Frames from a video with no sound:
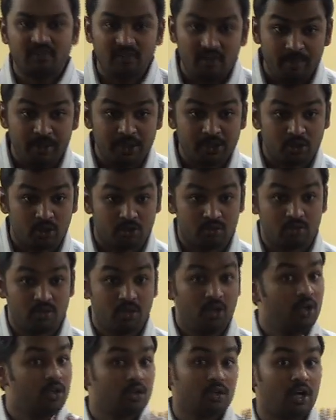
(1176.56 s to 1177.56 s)
that will be
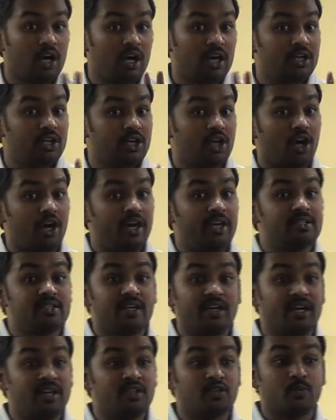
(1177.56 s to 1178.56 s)
shown, not
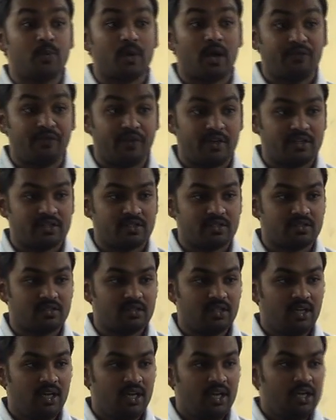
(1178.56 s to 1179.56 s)
drawings against
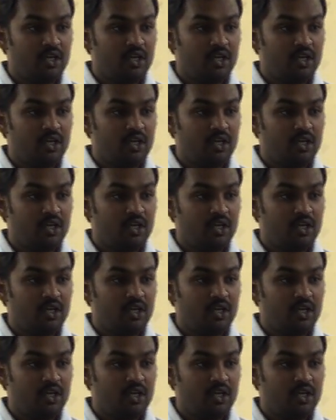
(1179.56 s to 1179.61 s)
profits.